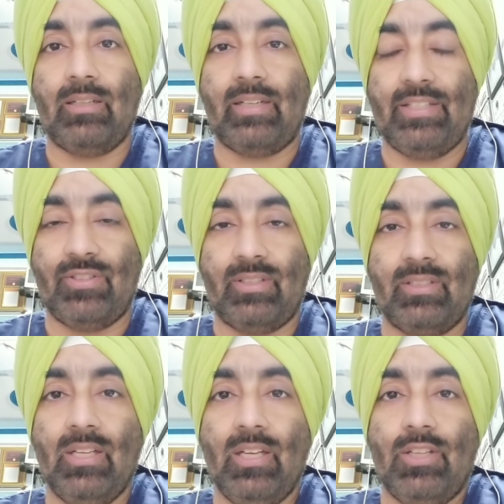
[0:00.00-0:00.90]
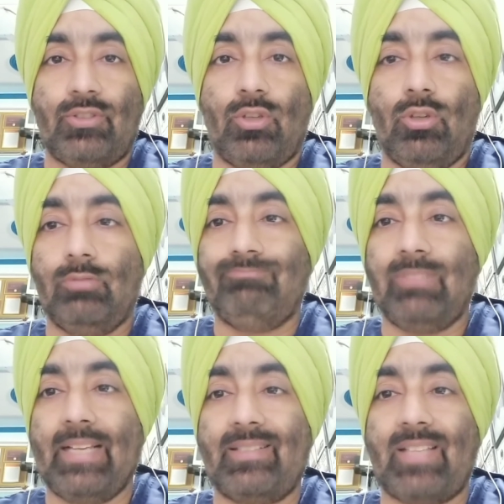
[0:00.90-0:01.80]
reason. So
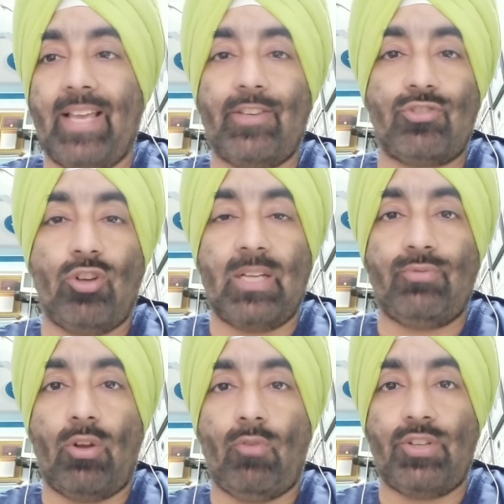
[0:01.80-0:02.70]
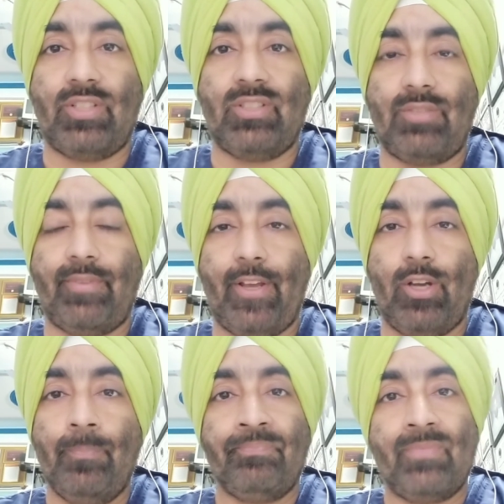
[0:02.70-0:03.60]
guys, thank you so much for watching this
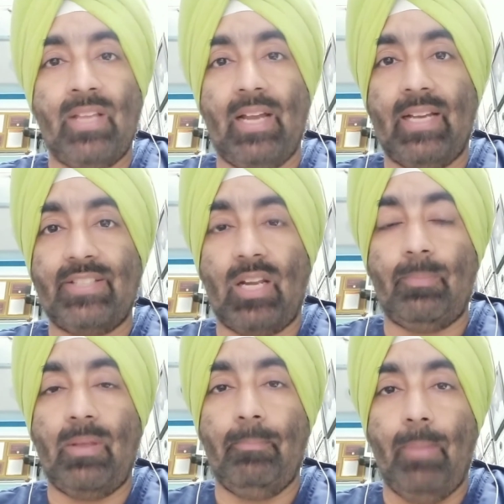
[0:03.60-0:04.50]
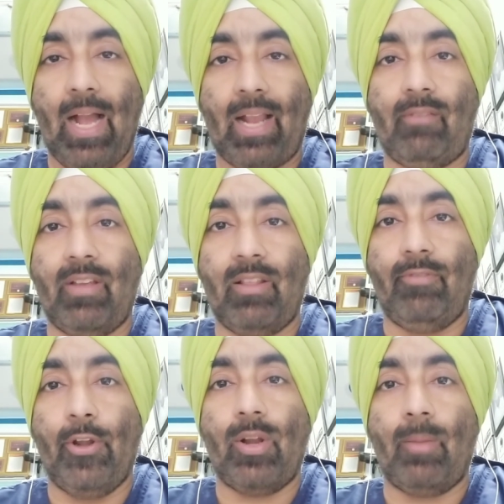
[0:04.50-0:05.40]
video, and I shall be back with
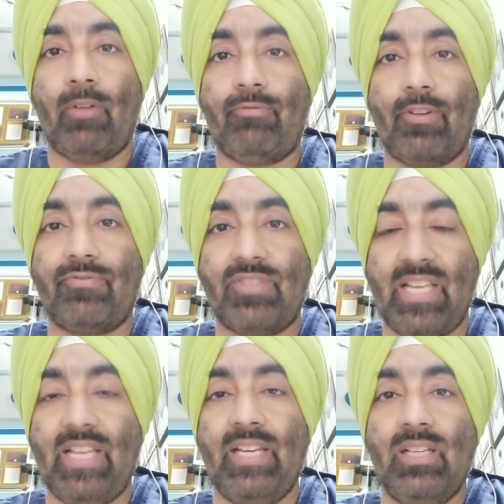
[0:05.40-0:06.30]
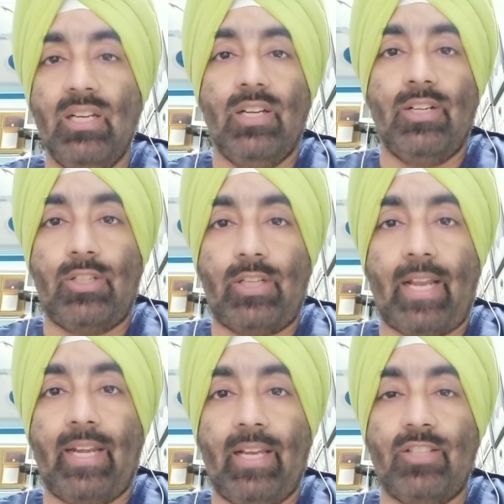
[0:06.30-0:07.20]
video number 15,
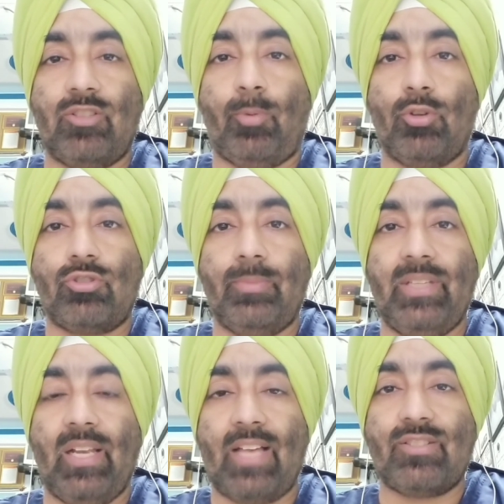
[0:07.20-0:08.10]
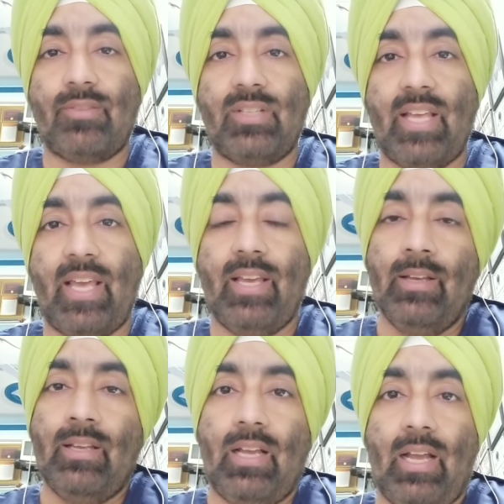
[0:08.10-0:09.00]
technically supposed to be the last of the day,
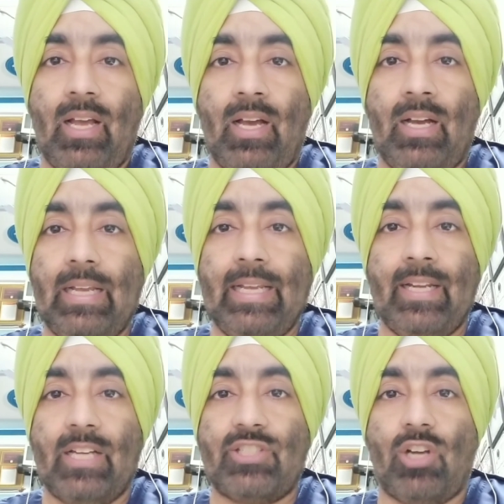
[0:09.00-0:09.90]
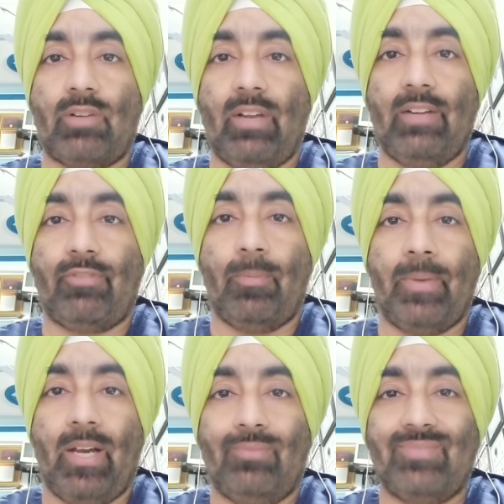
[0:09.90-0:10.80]
in a short while from
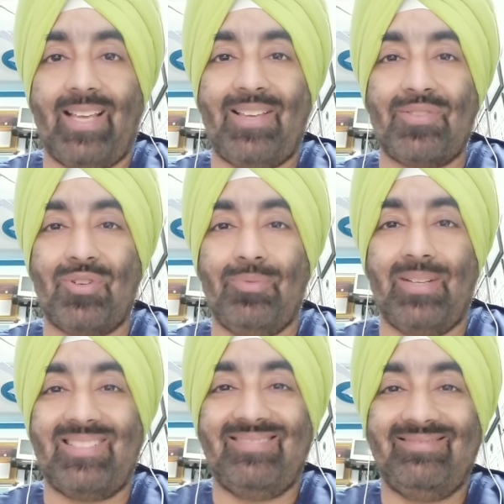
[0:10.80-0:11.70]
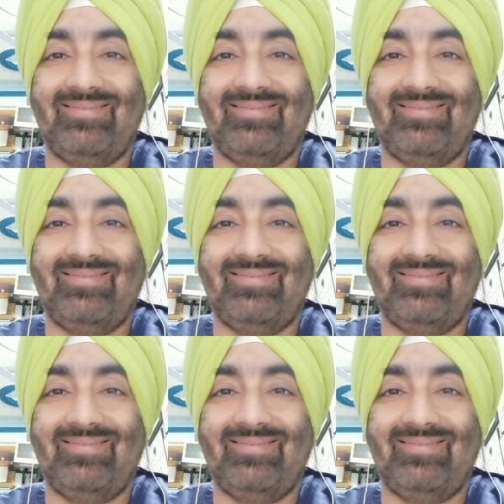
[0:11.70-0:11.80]
now. Thank you so much.